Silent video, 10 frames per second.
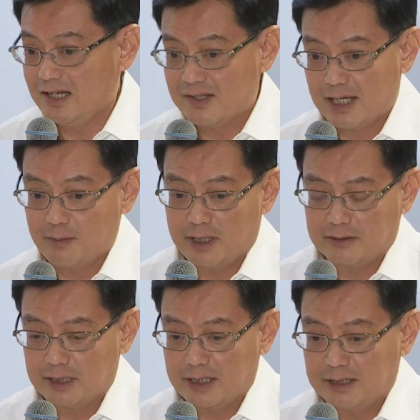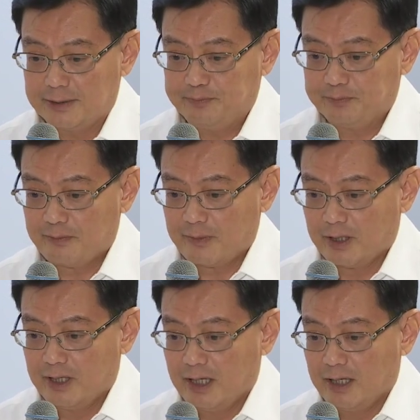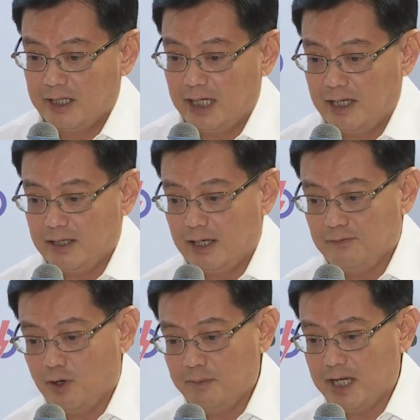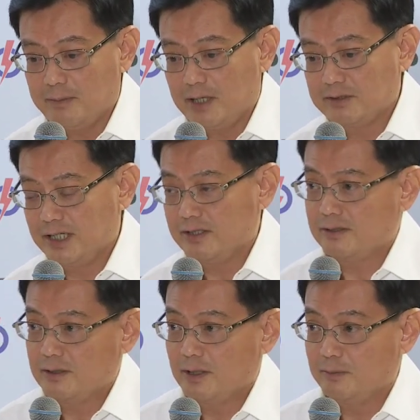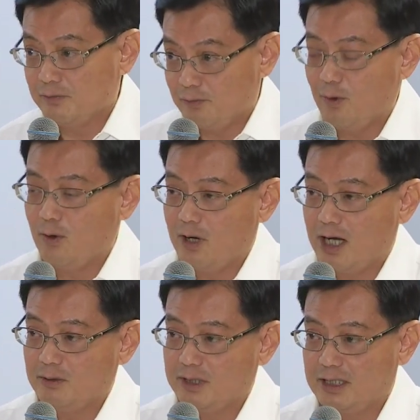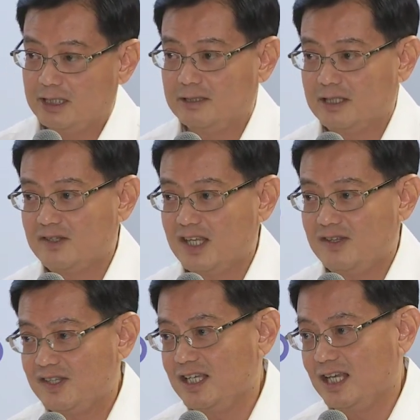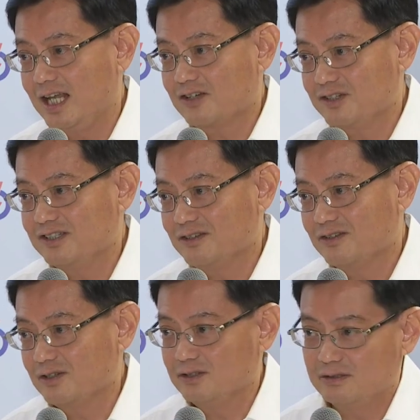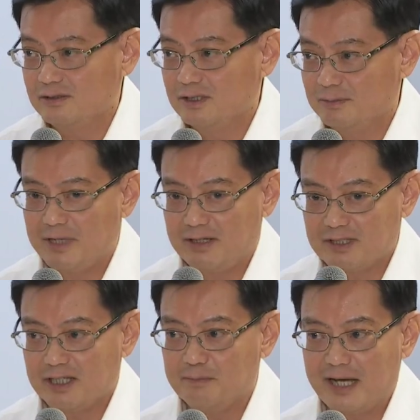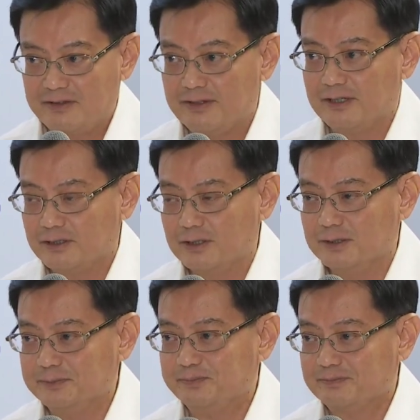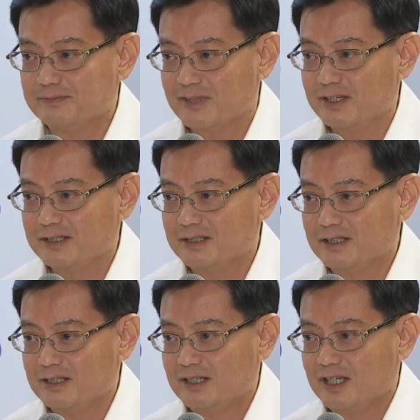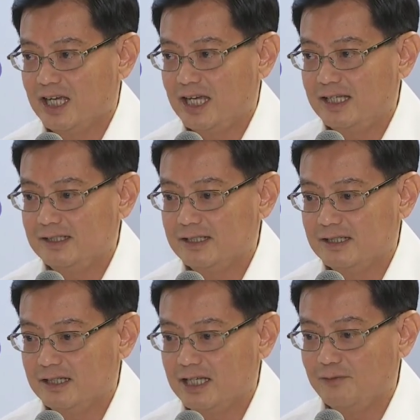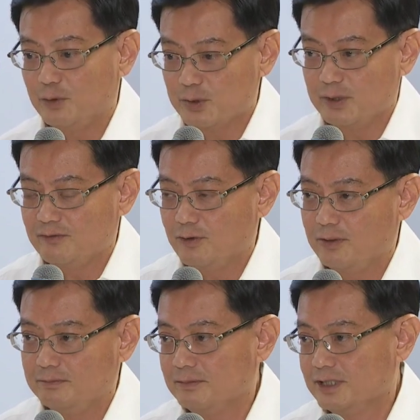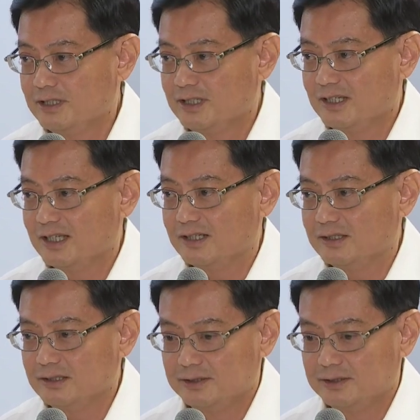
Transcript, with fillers: decide? Well, um, they informed me about it before our uh, C E C election, so about a month ago. Yeah, and uh, they've also informed, you know,